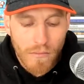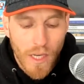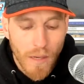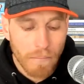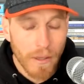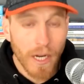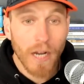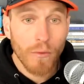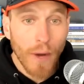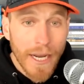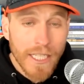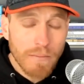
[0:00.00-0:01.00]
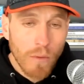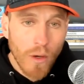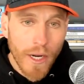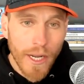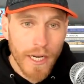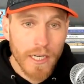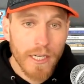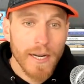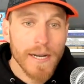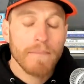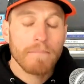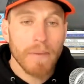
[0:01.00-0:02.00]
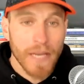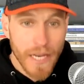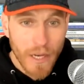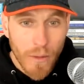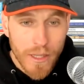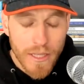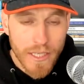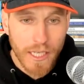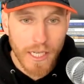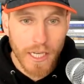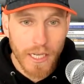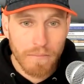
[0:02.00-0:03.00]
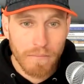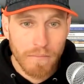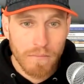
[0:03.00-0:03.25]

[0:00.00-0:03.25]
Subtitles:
But on race morning, being with the team,